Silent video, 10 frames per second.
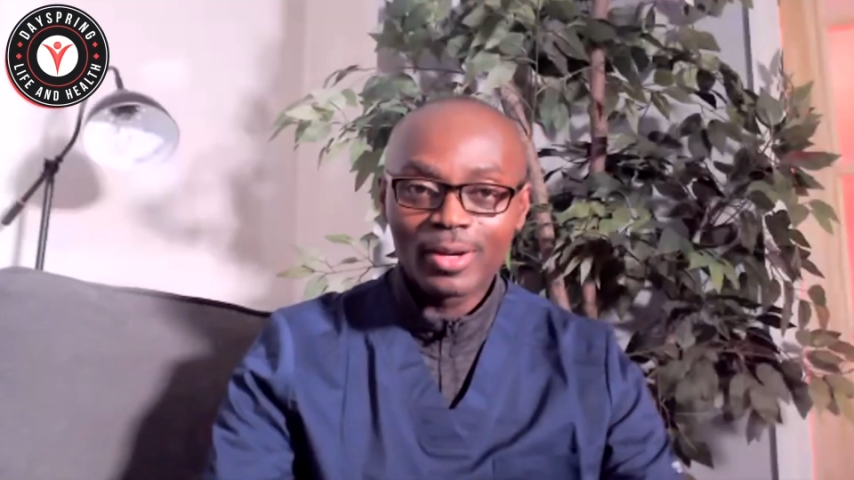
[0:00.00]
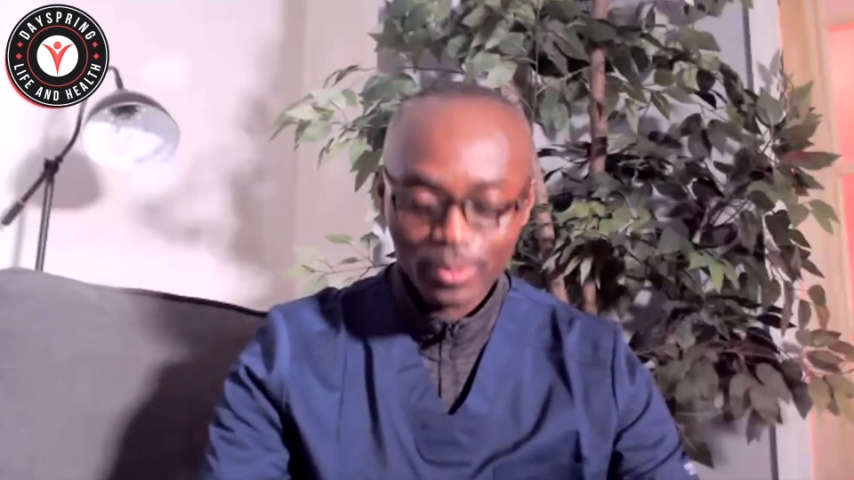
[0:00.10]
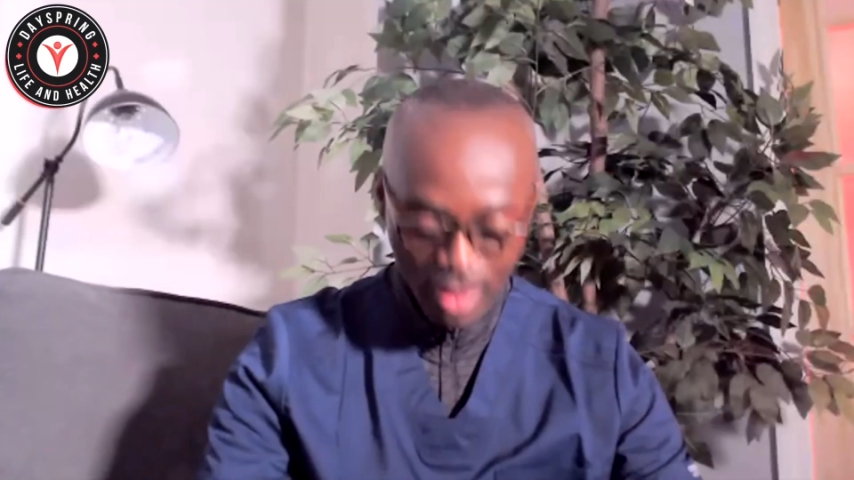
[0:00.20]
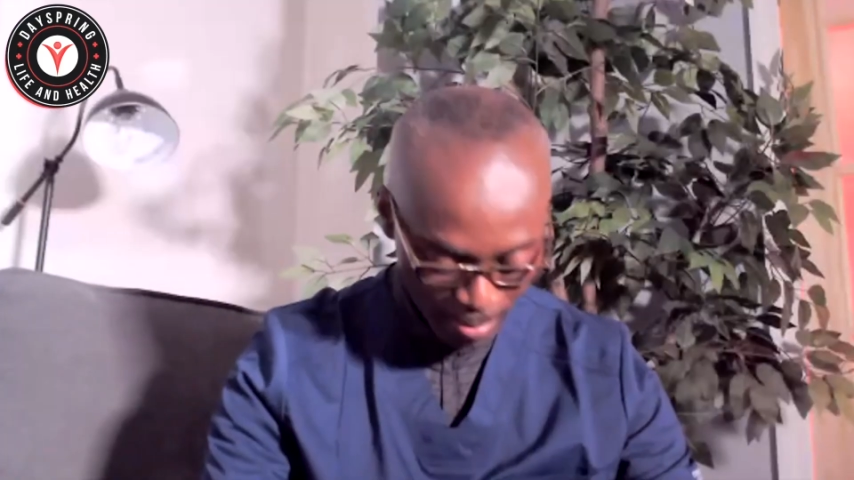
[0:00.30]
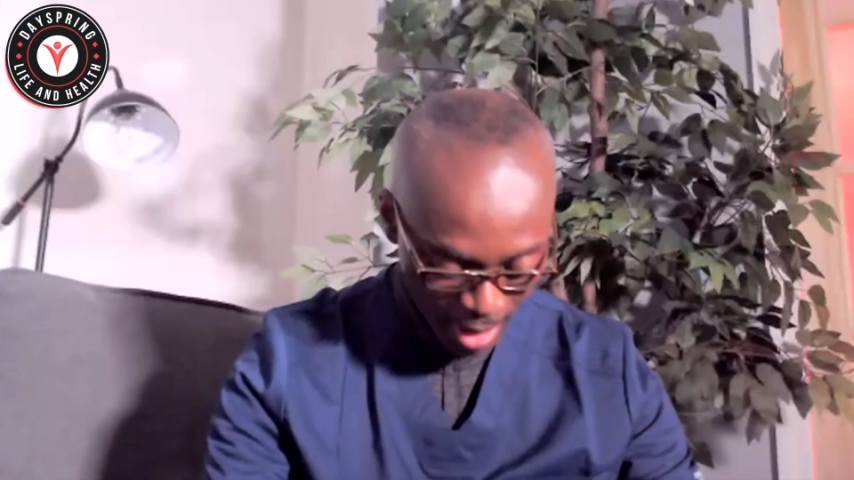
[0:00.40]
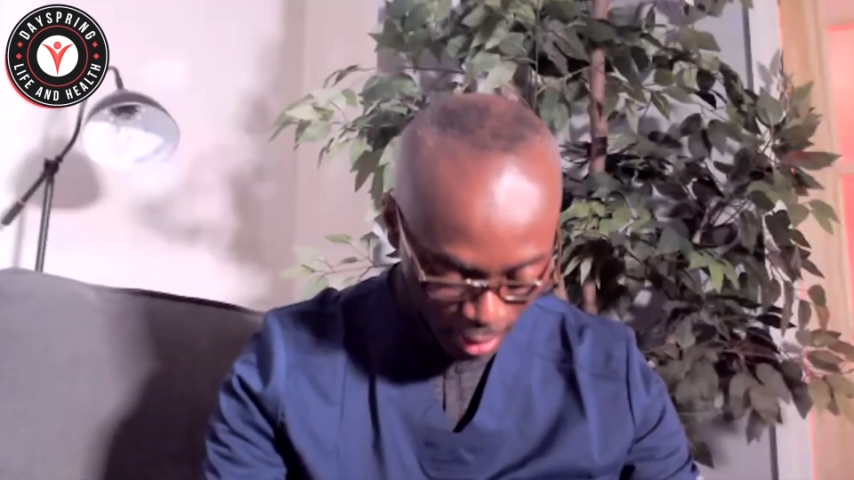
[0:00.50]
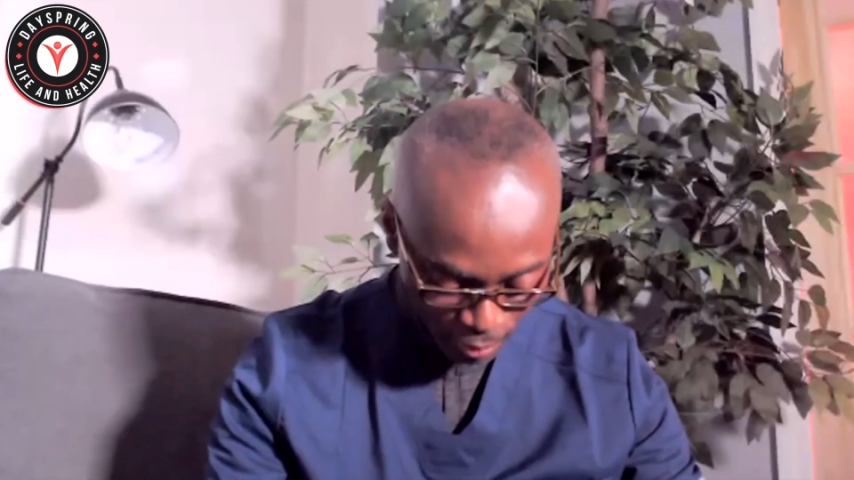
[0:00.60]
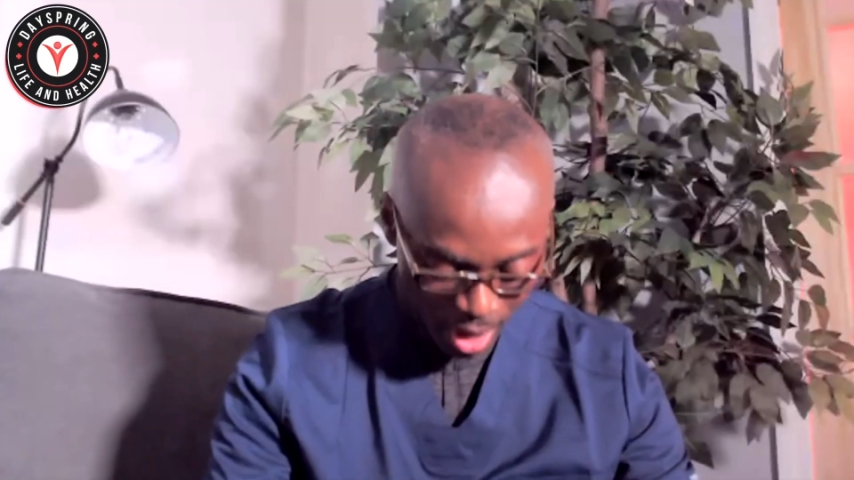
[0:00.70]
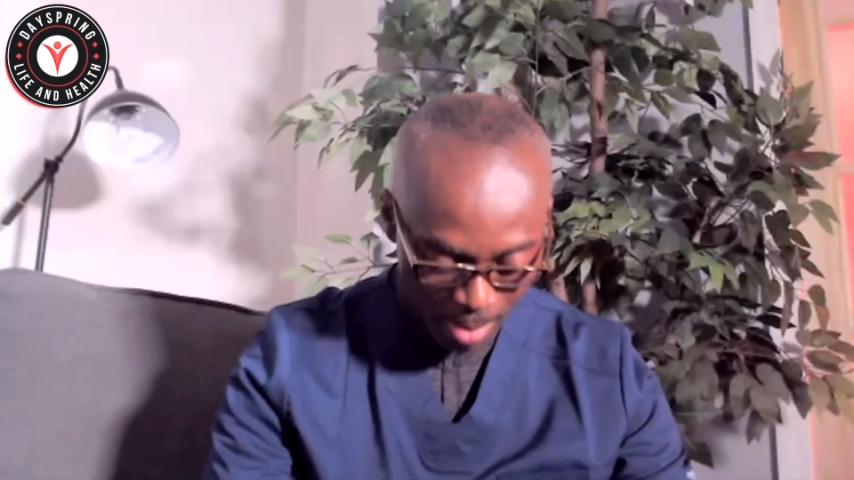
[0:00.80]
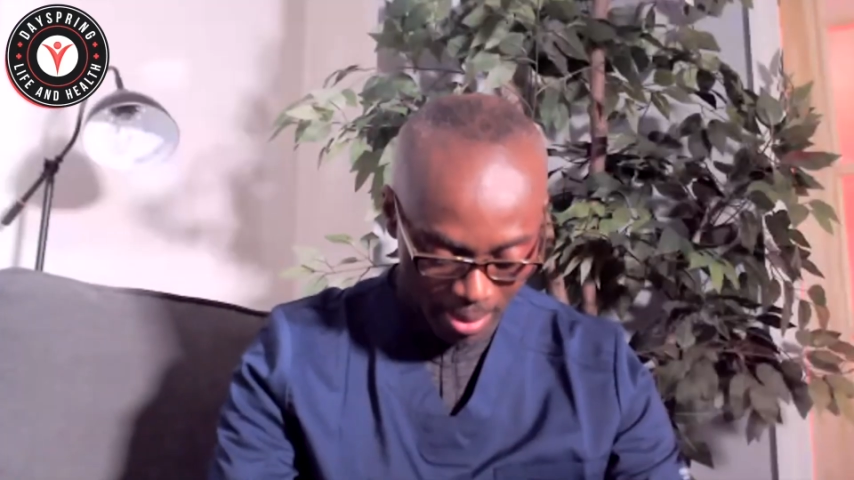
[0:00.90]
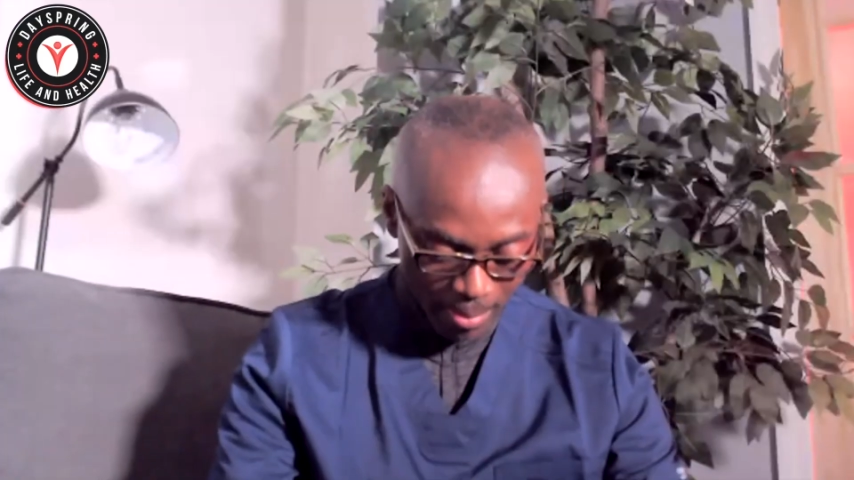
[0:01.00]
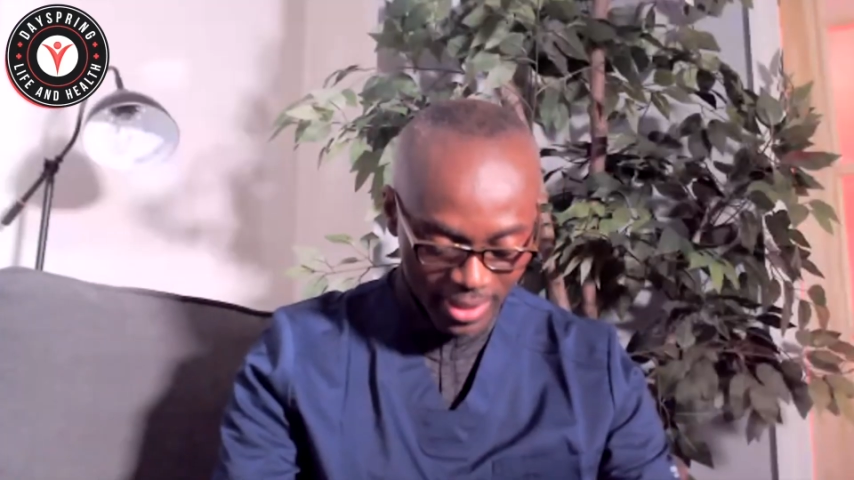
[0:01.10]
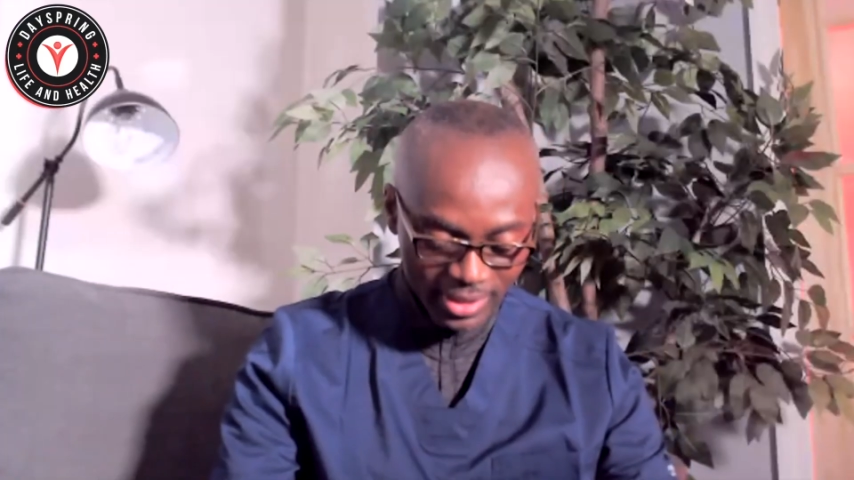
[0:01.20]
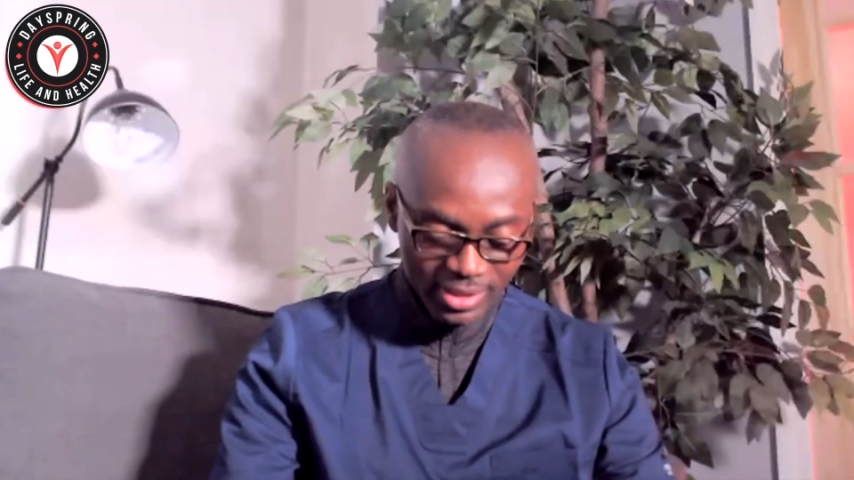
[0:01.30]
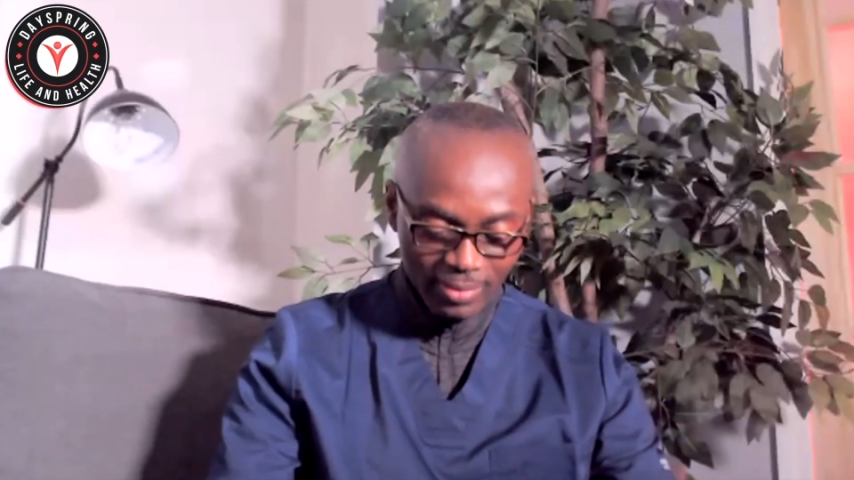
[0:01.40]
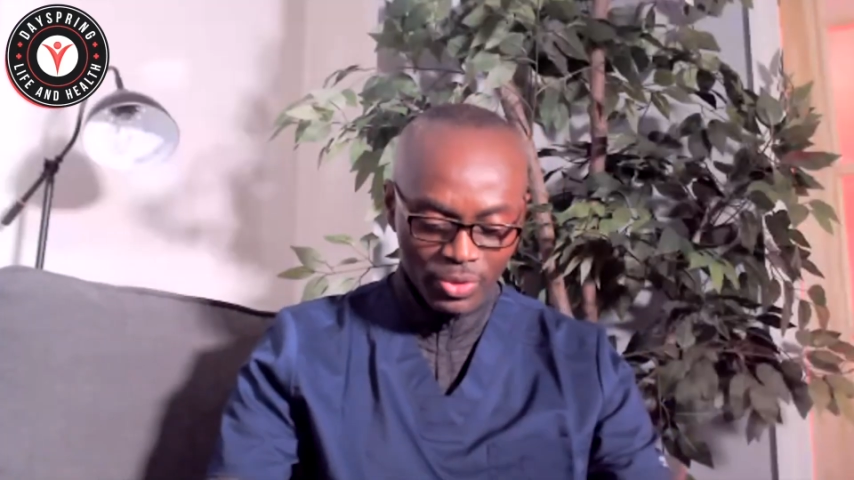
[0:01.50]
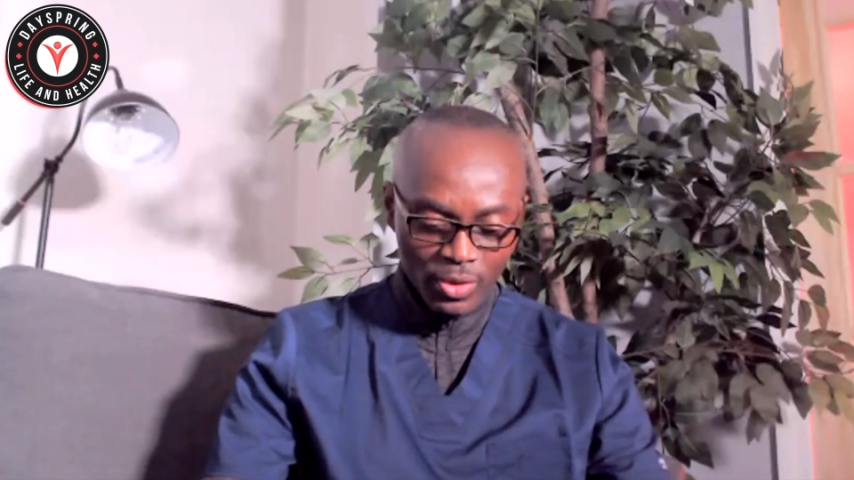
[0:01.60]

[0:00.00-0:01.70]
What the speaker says: we're about to wrap up is,